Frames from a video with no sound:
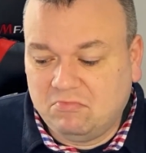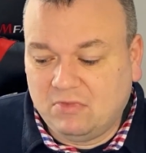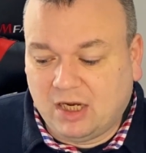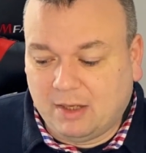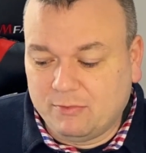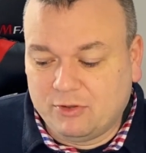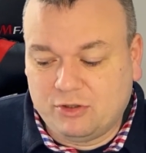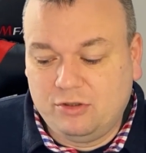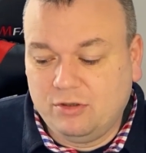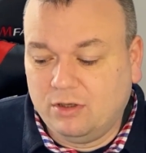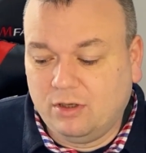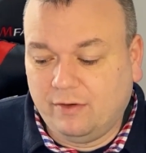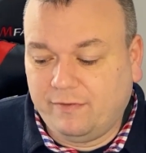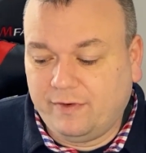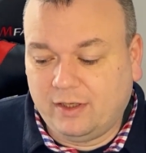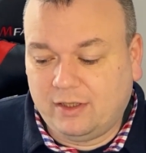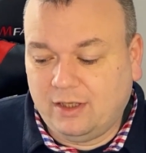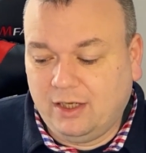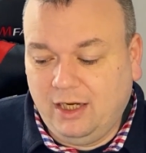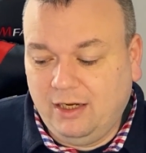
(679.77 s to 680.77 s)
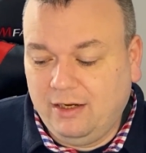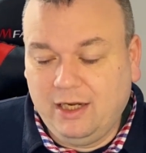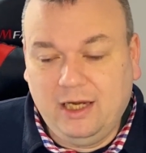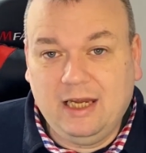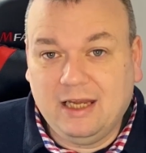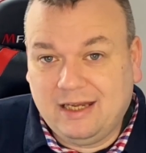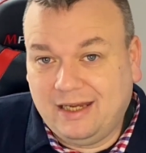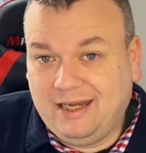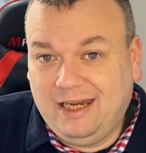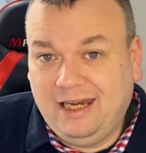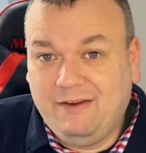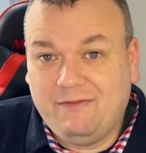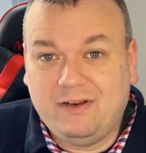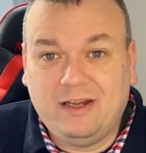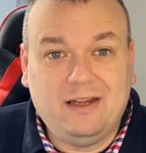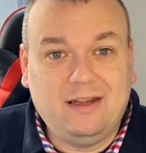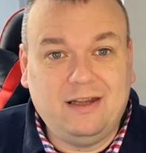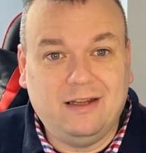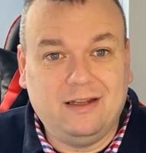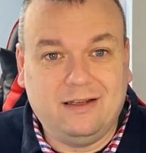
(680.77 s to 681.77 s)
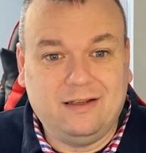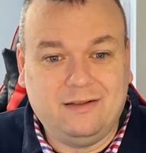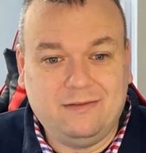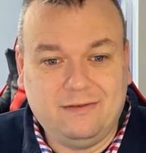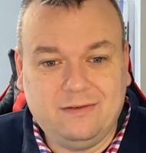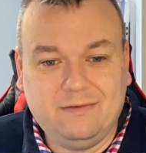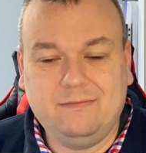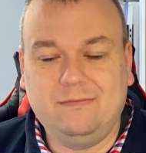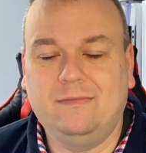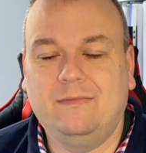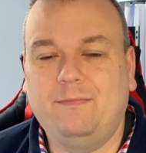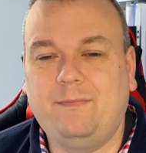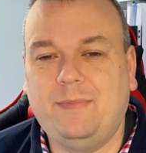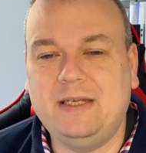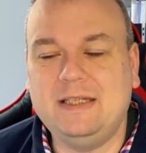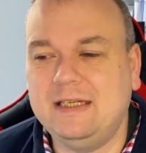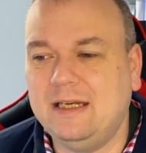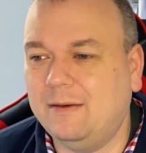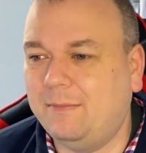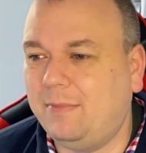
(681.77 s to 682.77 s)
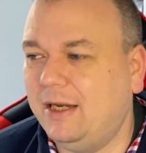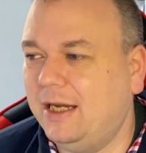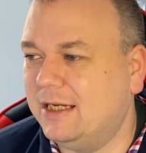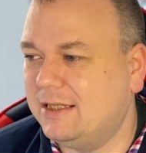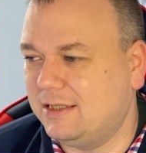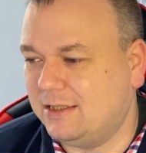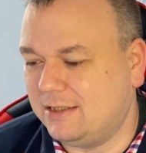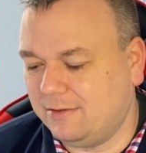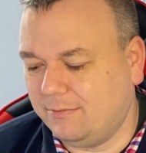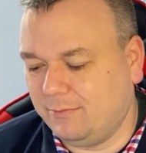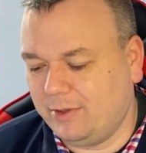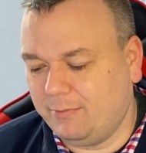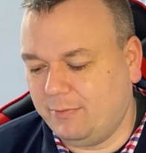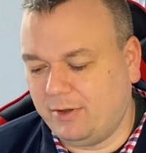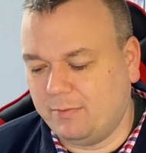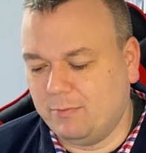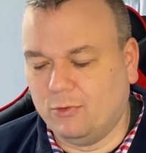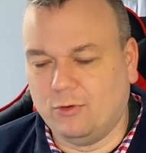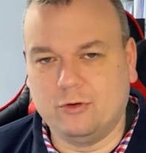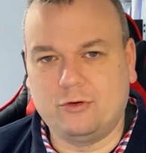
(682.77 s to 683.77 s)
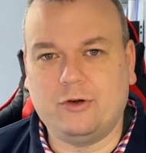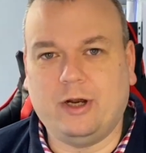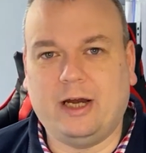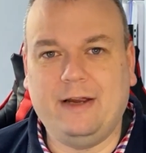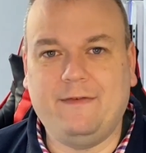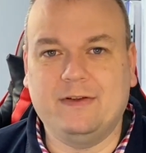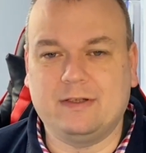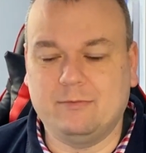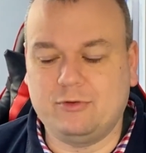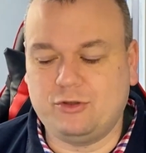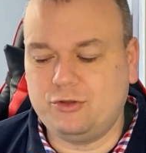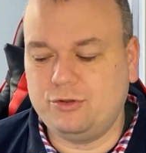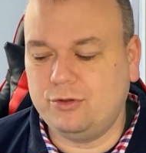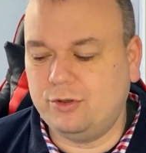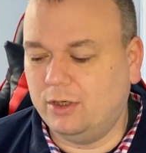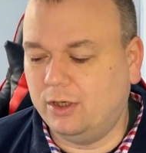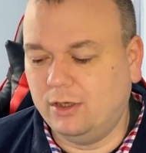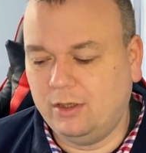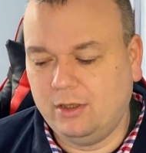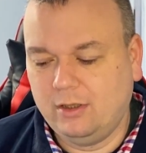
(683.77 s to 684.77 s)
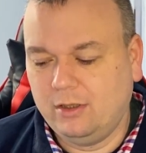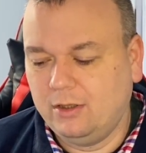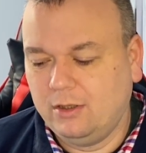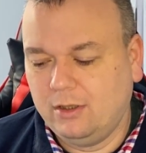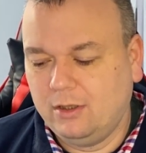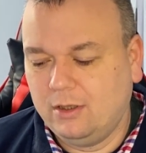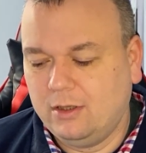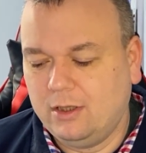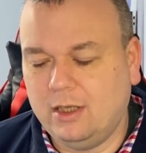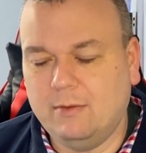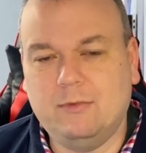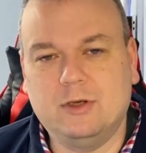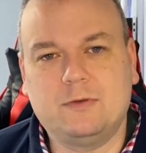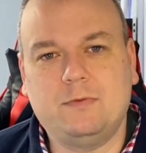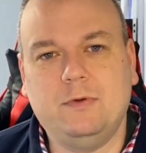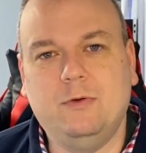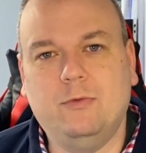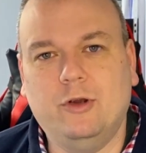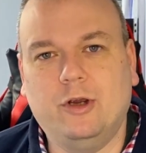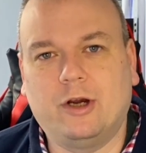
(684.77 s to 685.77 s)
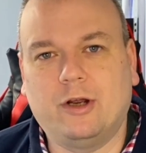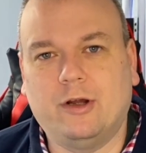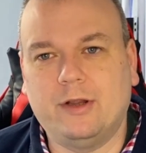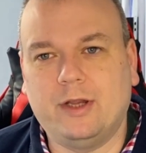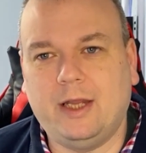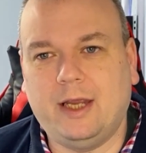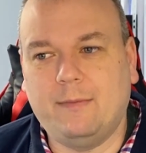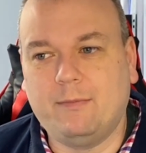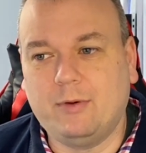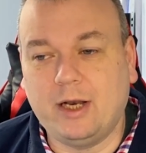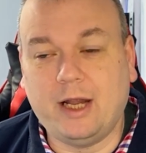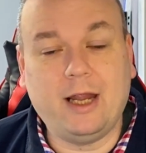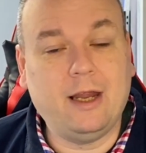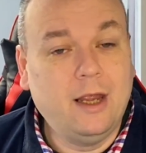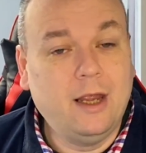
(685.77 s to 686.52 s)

I'm sure of it. Even in the busier places and with more drivers, I'm sure there must be work on there. But